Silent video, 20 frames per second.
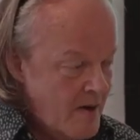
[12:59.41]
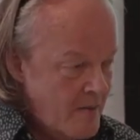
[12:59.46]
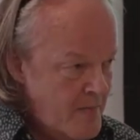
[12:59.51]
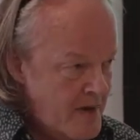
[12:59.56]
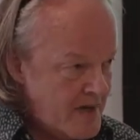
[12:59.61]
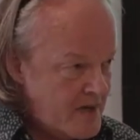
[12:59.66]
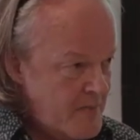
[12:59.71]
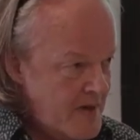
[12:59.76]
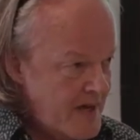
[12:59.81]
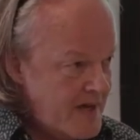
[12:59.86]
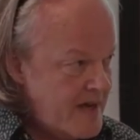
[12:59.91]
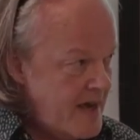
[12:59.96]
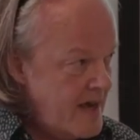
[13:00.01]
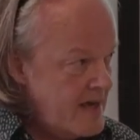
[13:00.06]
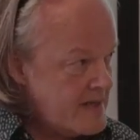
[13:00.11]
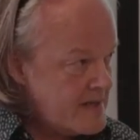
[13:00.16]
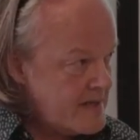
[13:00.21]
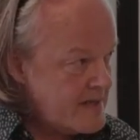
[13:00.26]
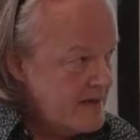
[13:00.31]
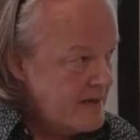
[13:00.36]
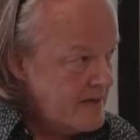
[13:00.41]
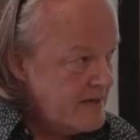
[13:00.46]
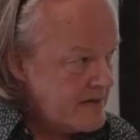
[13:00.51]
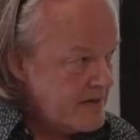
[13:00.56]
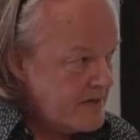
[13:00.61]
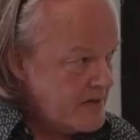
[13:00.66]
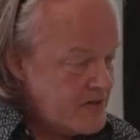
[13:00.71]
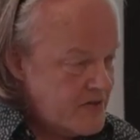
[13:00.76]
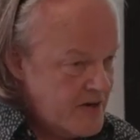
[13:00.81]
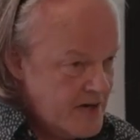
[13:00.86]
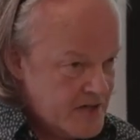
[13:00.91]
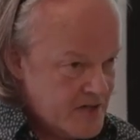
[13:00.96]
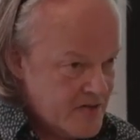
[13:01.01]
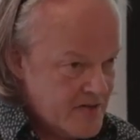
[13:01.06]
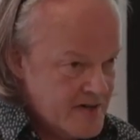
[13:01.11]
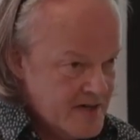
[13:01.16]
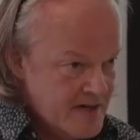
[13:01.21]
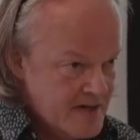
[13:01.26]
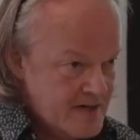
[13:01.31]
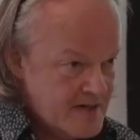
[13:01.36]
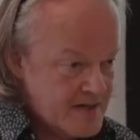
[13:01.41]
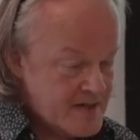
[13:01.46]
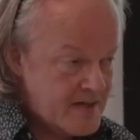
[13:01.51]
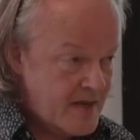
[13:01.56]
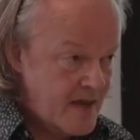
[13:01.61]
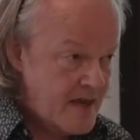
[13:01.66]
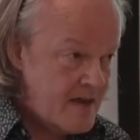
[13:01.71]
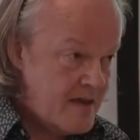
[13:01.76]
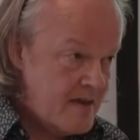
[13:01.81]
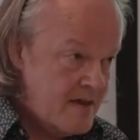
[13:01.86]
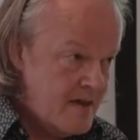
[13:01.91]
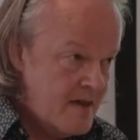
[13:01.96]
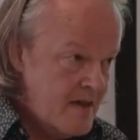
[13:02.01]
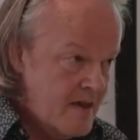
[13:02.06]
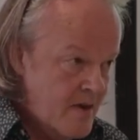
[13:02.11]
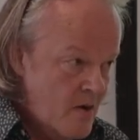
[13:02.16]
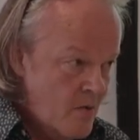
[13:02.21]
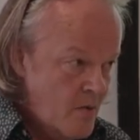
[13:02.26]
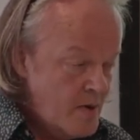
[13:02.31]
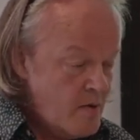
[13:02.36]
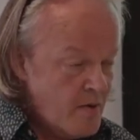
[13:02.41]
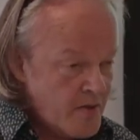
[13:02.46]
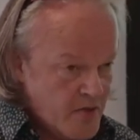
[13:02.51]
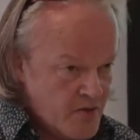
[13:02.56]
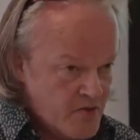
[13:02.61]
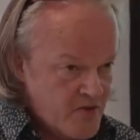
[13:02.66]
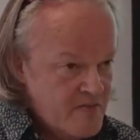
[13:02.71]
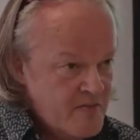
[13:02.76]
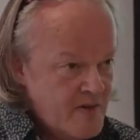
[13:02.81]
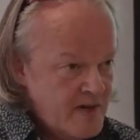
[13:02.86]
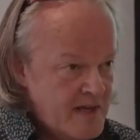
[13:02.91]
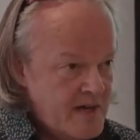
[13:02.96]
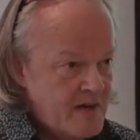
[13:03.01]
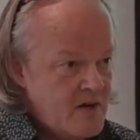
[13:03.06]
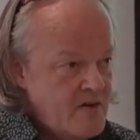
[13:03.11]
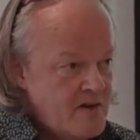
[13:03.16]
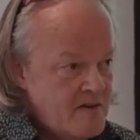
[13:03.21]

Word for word: make a big case to the Treasury to say, we want 3 million